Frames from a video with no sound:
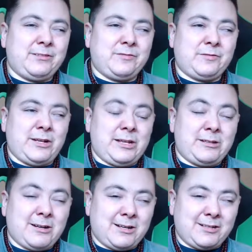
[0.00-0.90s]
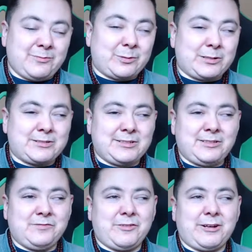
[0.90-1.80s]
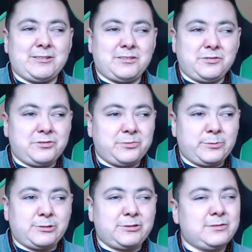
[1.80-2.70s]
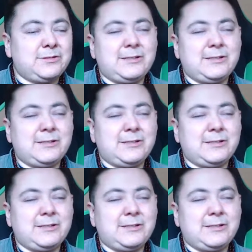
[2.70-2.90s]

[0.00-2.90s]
a very talkative person very sociable